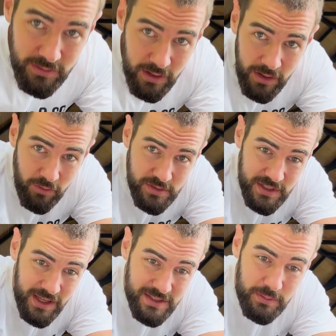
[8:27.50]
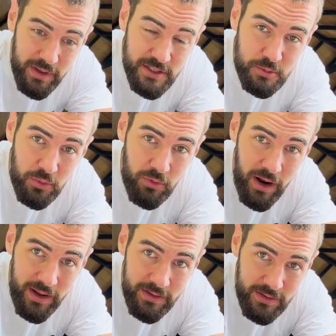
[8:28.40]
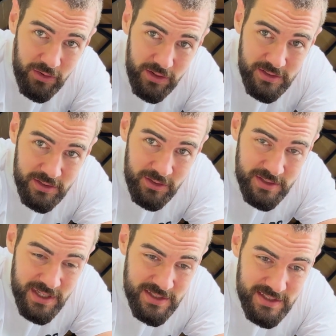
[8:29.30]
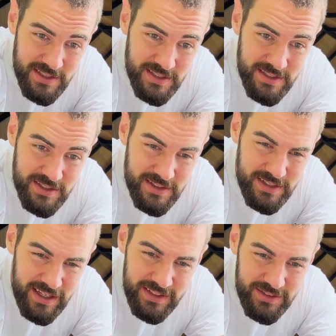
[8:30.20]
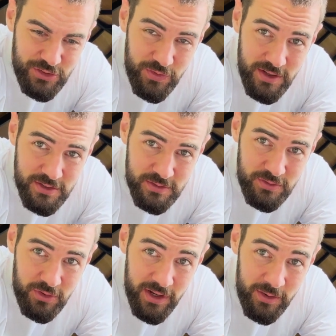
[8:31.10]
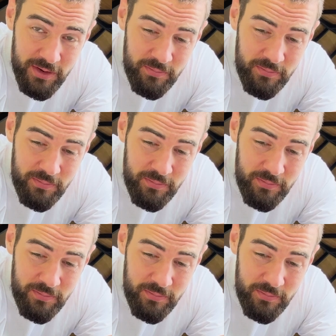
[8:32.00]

right? Obviously, yeah, it's a baseball, right? Got this in Los Angeles, like 2004, anyway.